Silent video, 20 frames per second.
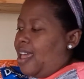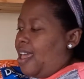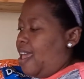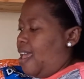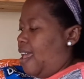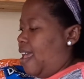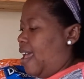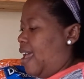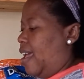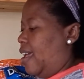
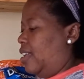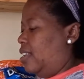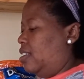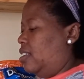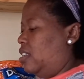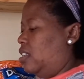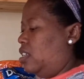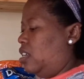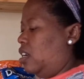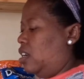and
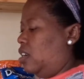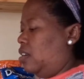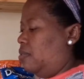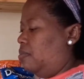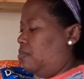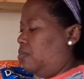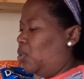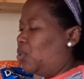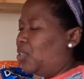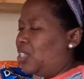
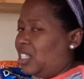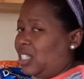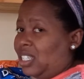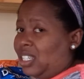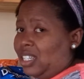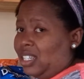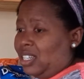green tea